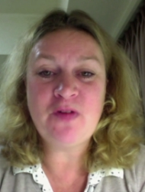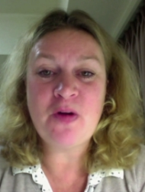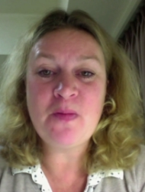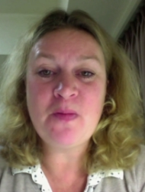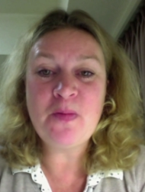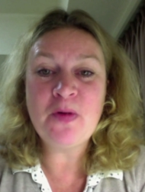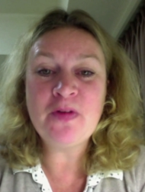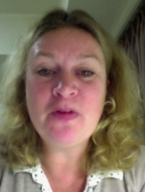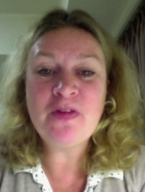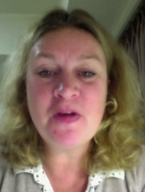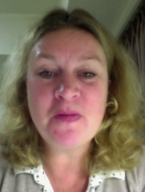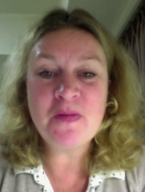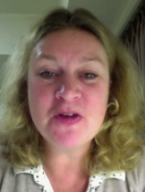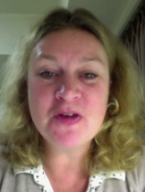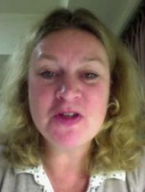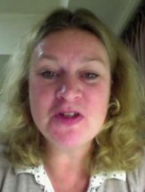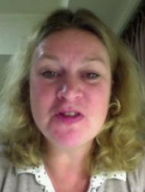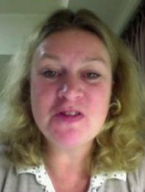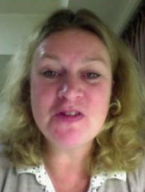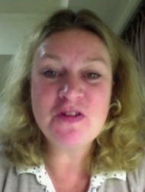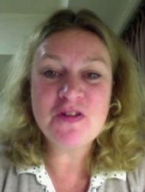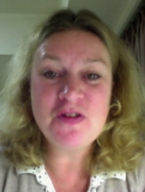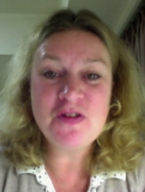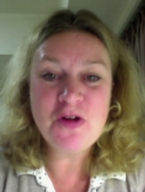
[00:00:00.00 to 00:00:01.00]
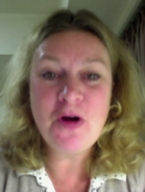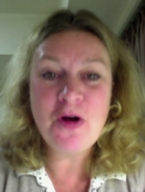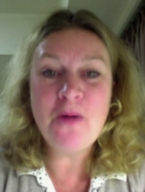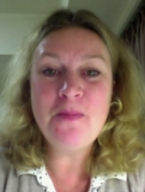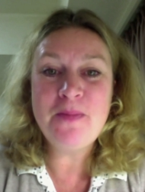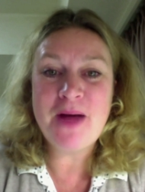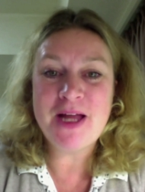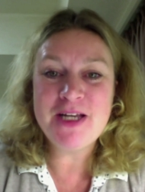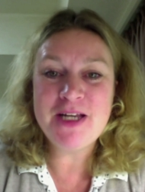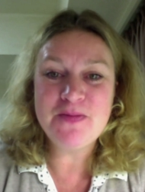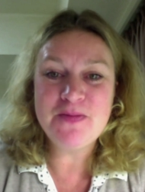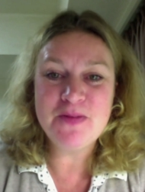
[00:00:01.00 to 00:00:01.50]
robotic missions and
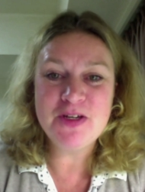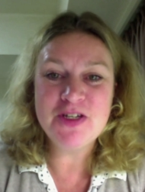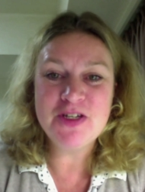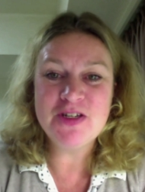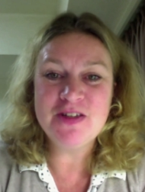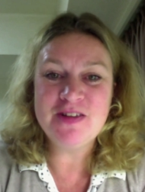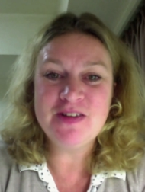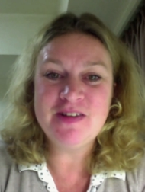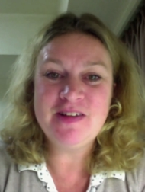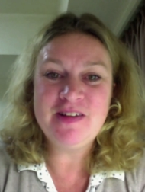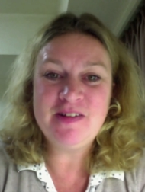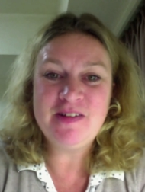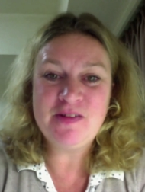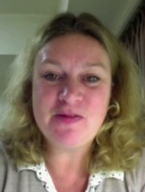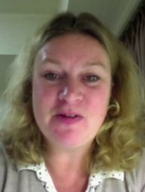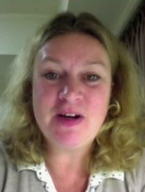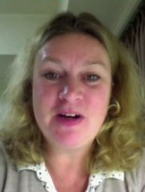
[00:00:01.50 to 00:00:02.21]
non-manned missions is